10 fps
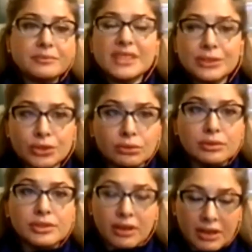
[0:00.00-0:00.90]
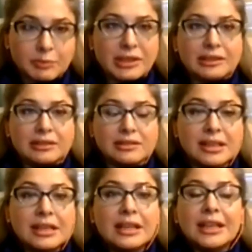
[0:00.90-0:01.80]
schools, hospitals.
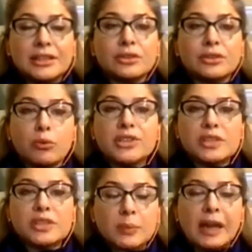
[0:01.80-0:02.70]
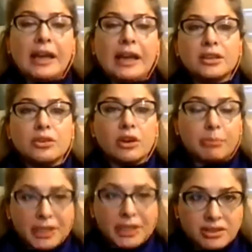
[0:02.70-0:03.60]
So, which is why your
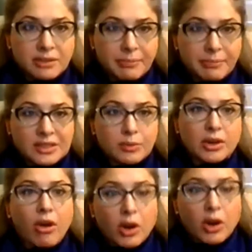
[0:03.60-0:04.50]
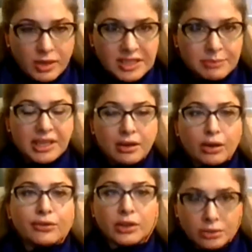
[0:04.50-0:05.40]
budget debates will always be of a
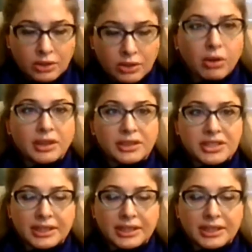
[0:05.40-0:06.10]
low quality,